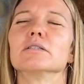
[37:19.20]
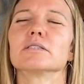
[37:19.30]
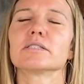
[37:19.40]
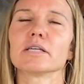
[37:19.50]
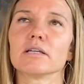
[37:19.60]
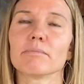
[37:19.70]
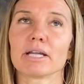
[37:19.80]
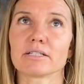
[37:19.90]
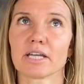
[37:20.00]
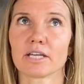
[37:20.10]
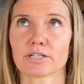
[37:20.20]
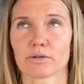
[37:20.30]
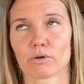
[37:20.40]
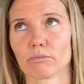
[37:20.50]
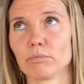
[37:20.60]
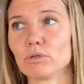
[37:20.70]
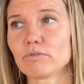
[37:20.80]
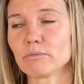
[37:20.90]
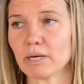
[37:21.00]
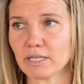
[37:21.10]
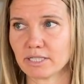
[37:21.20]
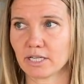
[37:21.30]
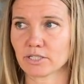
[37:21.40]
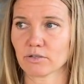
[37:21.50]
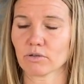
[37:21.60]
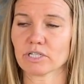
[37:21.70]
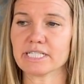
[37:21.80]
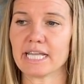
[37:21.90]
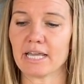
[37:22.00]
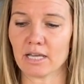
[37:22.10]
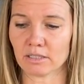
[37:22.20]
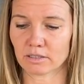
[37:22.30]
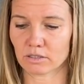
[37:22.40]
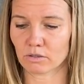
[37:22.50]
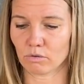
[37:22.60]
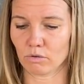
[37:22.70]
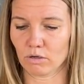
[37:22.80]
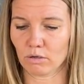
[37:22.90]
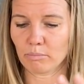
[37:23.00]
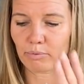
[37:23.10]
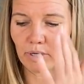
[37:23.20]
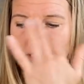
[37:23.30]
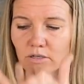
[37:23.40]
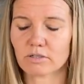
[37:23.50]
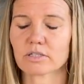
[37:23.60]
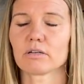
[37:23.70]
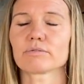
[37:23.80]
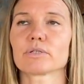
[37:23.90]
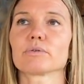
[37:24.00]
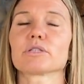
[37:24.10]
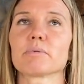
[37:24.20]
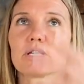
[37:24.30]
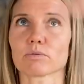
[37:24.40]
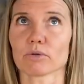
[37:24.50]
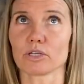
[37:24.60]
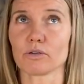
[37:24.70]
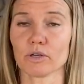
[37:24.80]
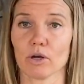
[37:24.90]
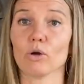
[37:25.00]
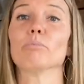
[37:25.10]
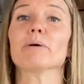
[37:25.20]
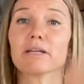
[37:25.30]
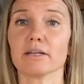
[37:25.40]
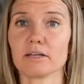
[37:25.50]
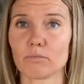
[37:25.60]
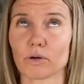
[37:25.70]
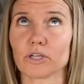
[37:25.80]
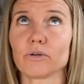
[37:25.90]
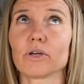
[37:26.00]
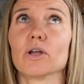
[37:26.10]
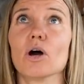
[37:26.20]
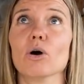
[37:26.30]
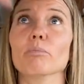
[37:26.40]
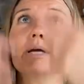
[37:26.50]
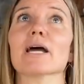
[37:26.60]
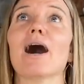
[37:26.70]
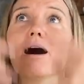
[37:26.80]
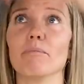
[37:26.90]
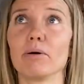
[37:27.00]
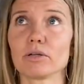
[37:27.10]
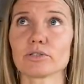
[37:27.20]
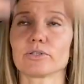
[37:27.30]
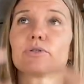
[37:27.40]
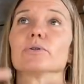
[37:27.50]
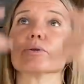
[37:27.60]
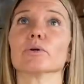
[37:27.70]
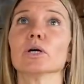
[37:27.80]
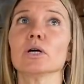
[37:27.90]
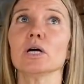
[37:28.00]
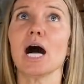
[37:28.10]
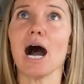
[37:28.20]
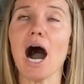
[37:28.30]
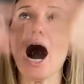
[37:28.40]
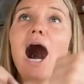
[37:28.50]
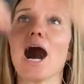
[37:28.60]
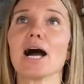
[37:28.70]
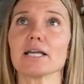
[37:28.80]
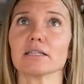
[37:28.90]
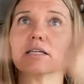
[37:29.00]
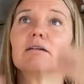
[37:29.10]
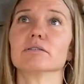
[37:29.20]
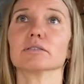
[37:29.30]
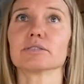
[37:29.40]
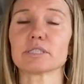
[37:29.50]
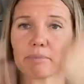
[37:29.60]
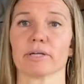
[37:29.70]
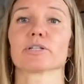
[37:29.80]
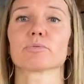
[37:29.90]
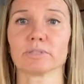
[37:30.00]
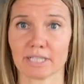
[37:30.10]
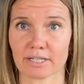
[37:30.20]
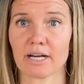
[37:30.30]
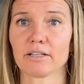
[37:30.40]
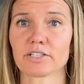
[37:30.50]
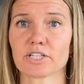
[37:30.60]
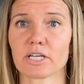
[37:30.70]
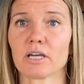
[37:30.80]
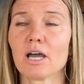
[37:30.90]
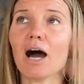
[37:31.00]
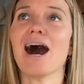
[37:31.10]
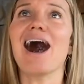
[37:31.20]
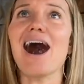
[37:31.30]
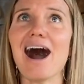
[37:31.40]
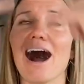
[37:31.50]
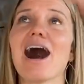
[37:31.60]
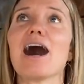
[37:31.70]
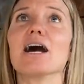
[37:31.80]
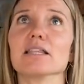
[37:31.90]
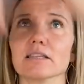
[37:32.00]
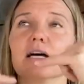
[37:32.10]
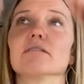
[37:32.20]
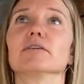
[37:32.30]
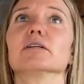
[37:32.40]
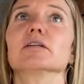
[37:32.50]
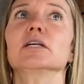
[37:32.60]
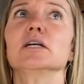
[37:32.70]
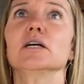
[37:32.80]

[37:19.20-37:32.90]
Sit in meditation or move in meditation or dance or bring yourself to a space where you can open up to high-level spiritual technology, high-level